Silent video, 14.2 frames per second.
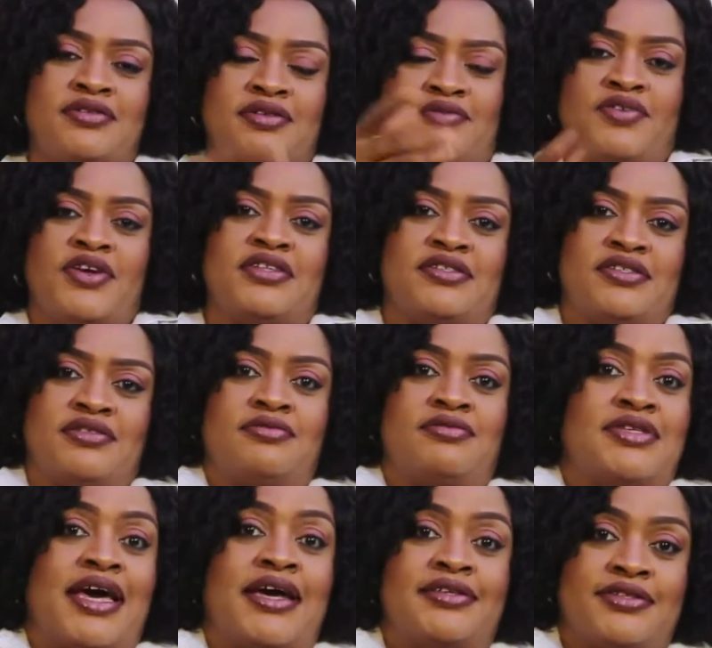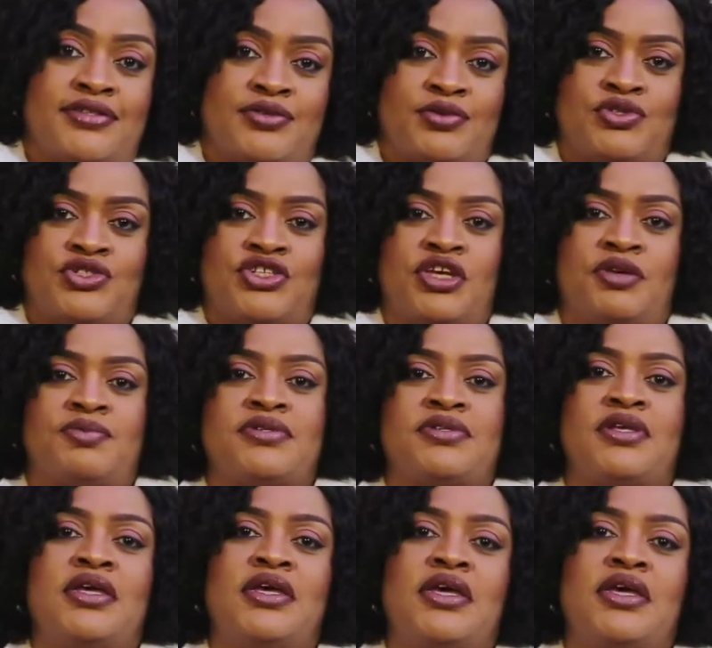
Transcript: different sizes or shapes.